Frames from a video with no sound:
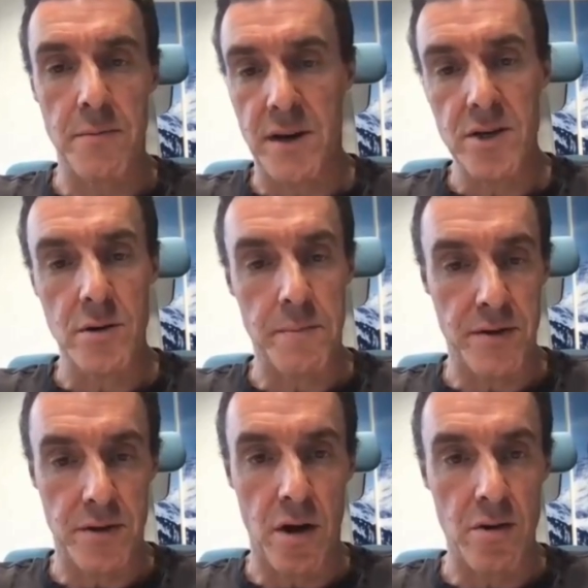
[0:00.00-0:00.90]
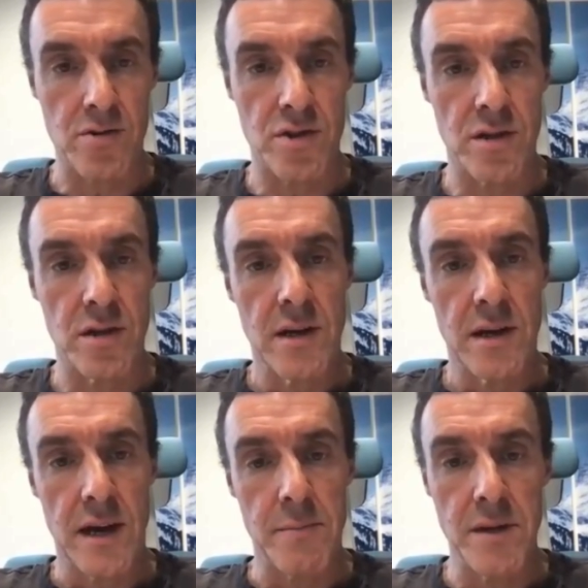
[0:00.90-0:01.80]
meniscopathology
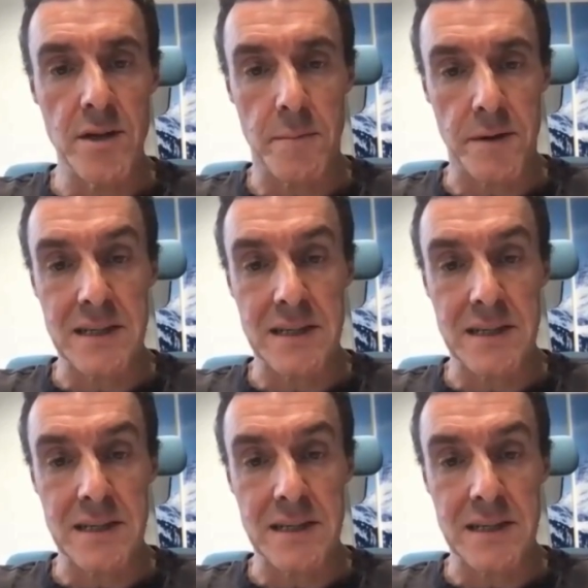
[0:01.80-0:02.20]
and medial